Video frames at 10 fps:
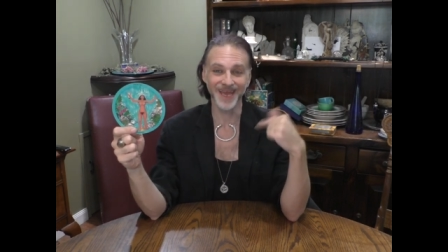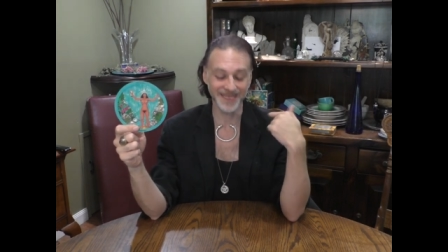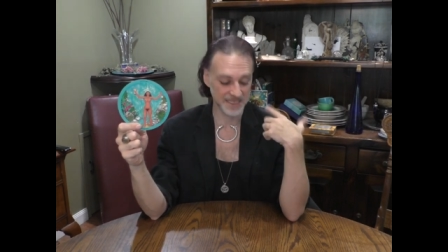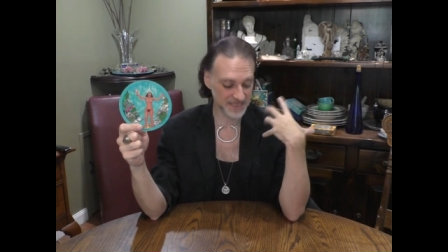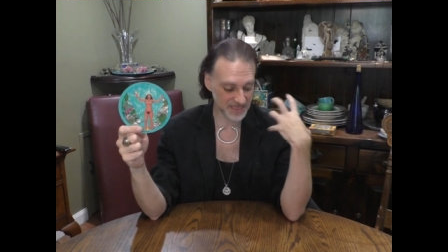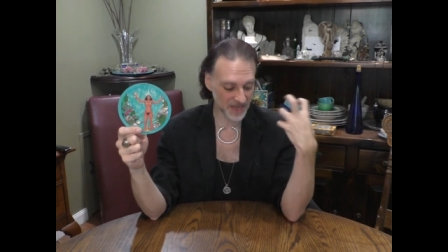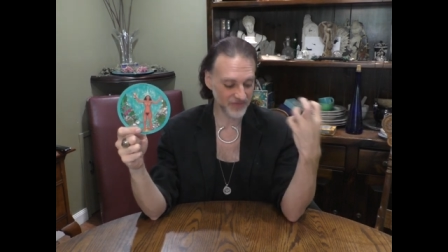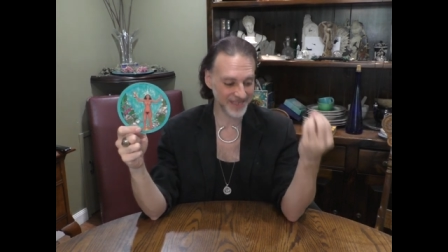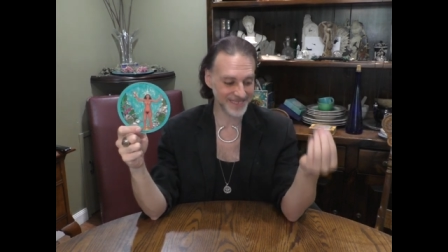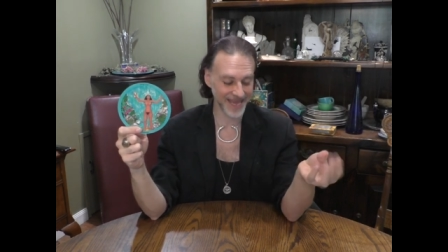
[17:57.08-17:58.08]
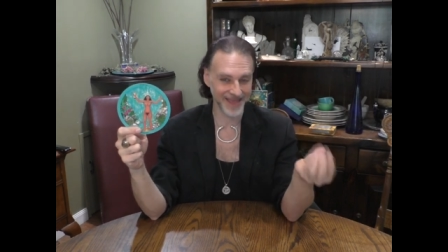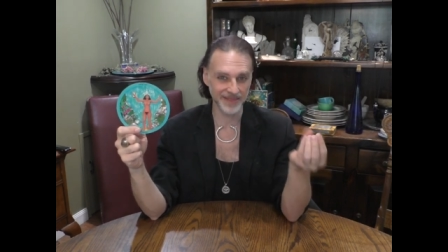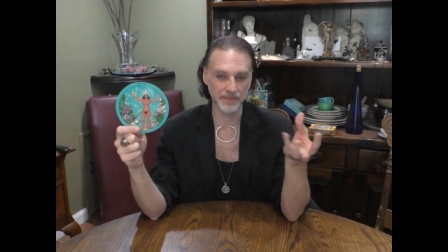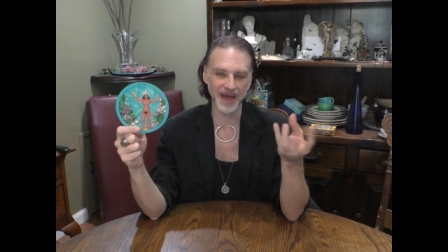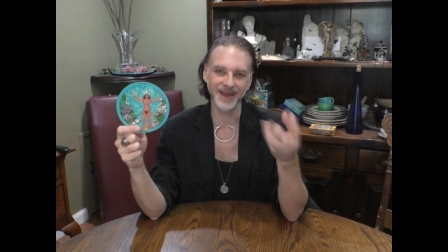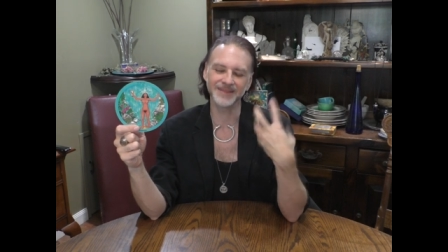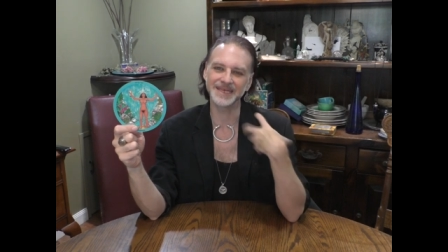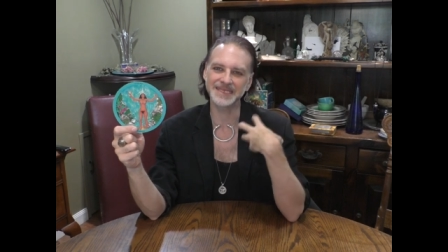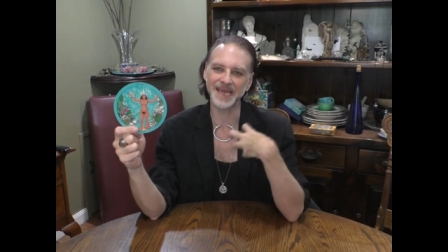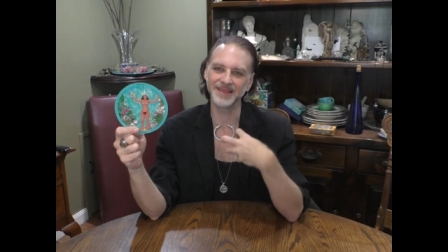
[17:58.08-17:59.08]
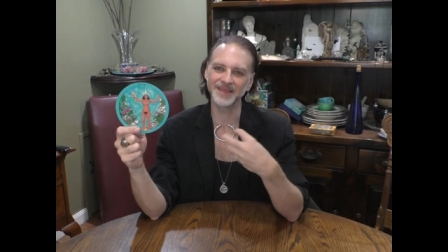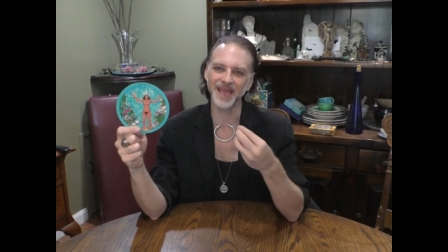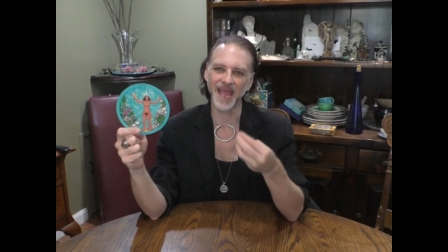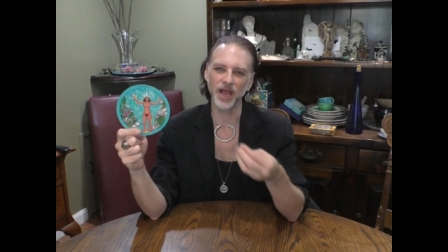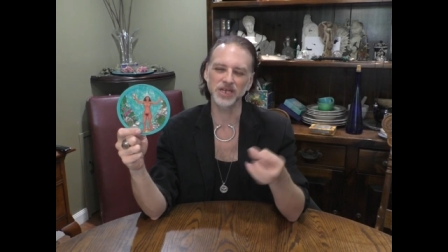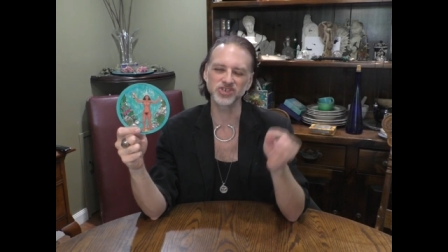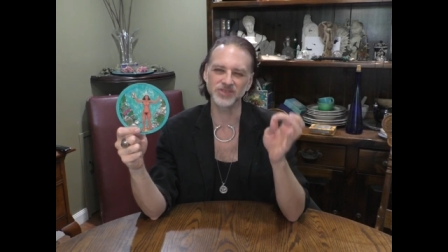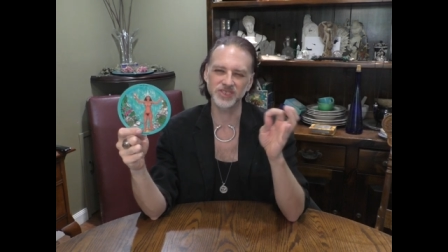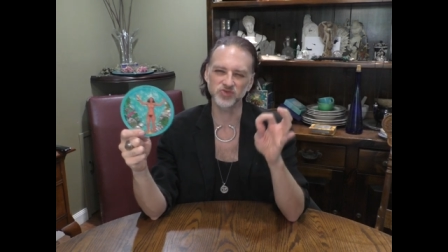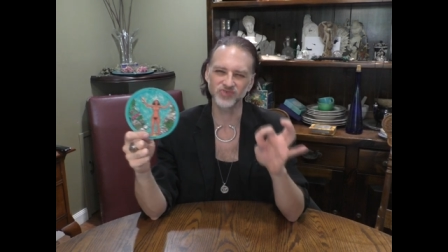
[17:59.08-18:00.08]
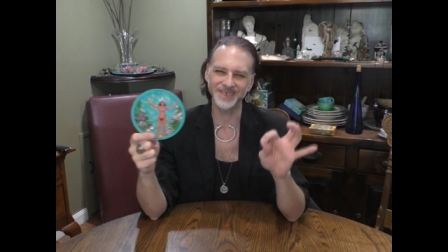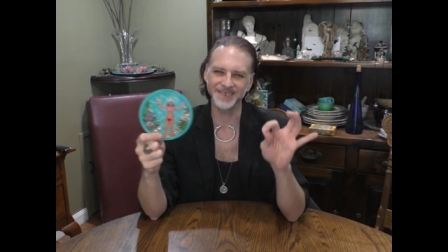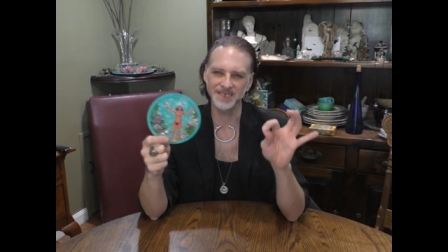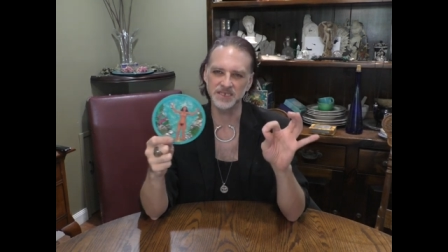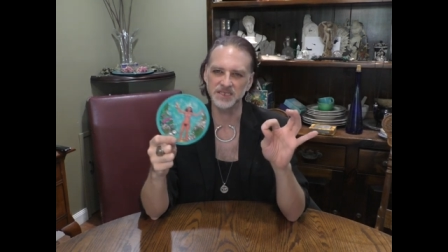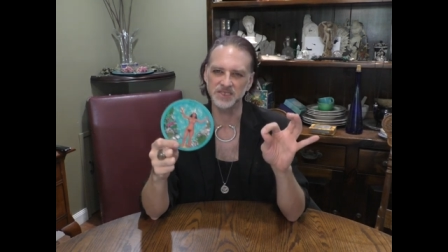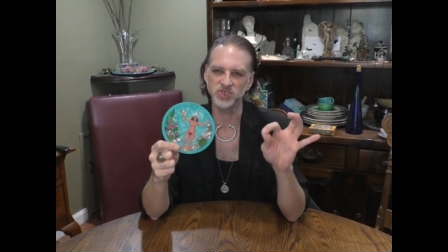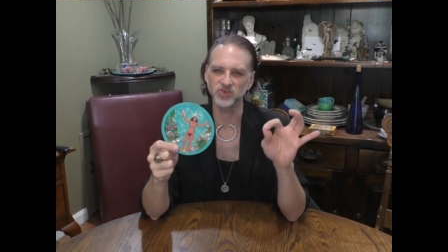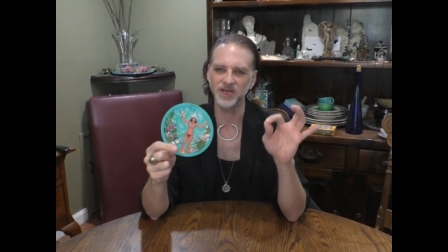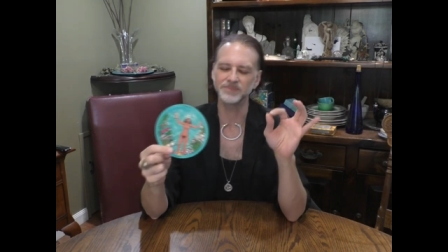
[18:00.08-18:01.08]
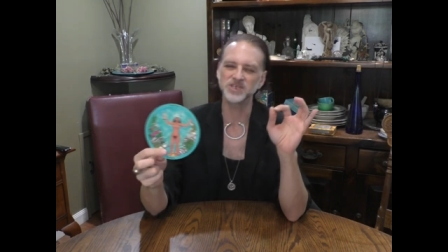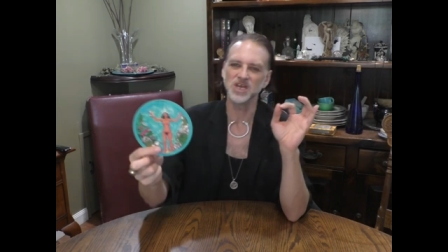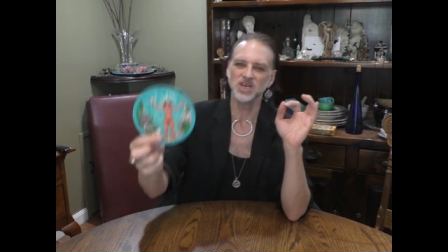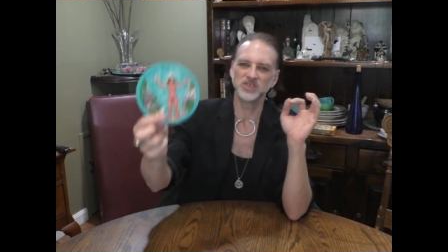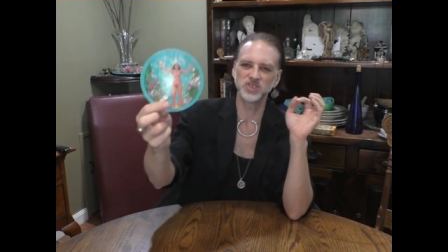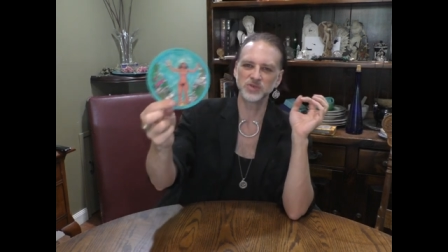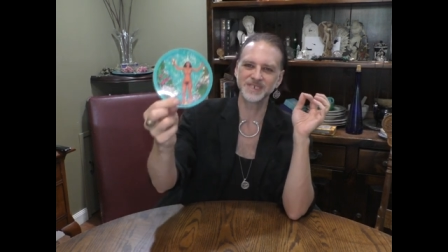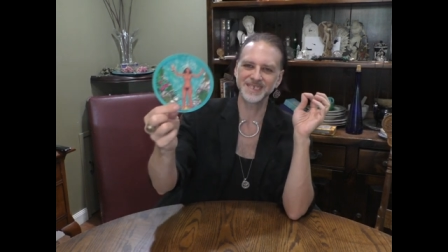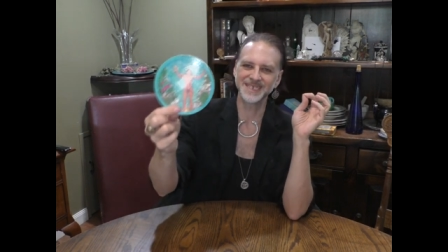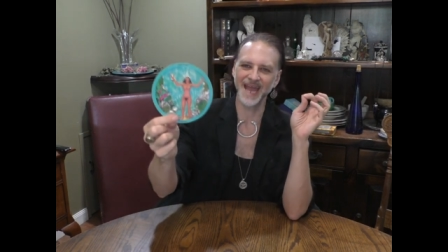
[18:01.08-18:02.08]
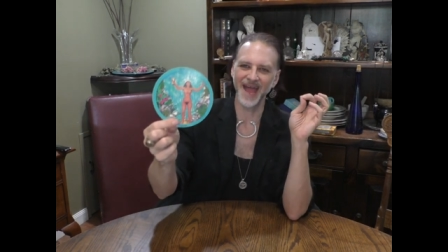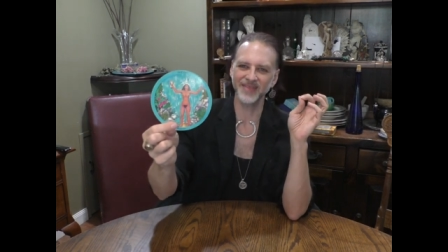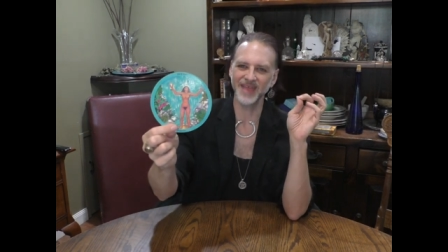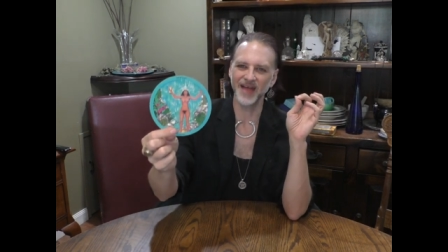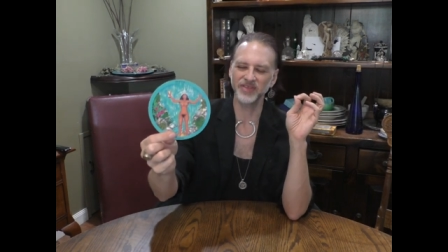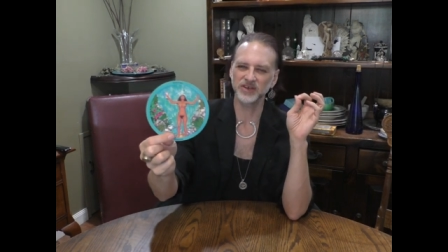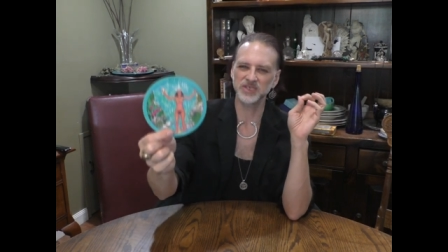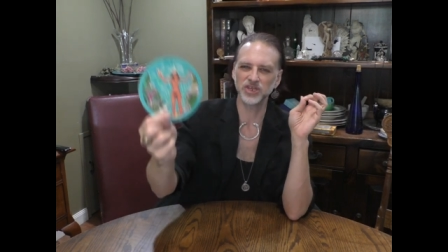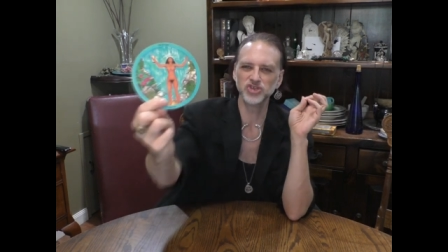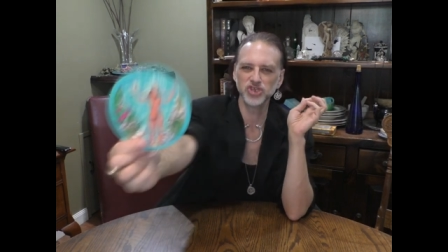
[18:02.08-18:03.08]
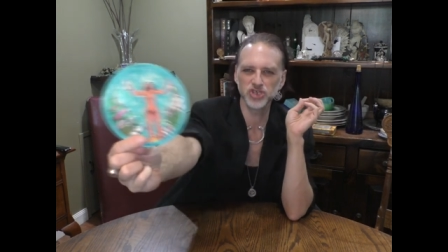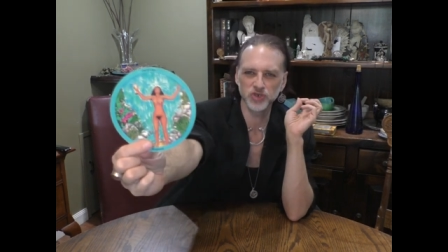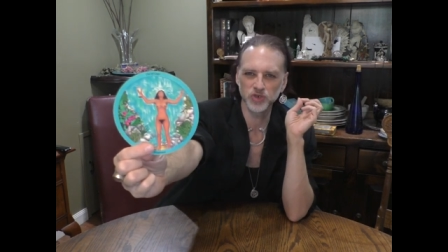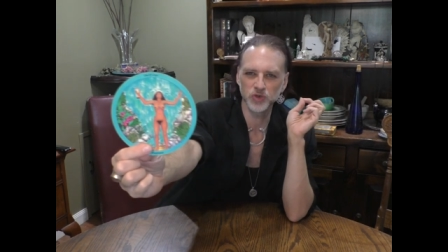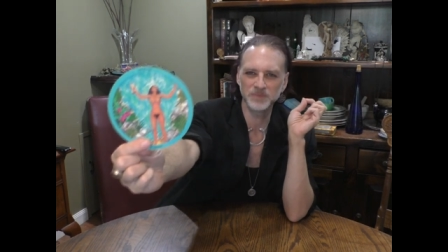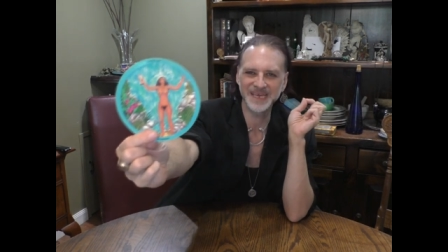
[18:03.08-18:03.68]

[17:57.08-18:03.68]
It's the stuff that's in the body, that's in the character, that's written into the script. So to get that, there's a new